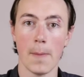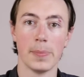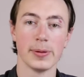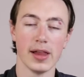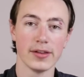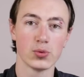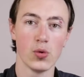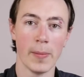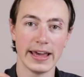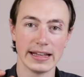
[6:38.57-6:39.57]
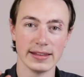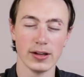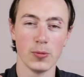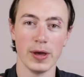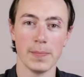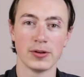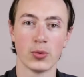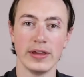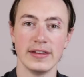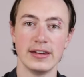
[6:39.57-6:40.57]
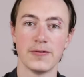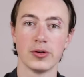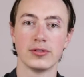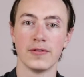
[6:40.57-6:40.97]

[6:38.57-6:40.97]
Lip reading: plus we'll make a little bit between the difference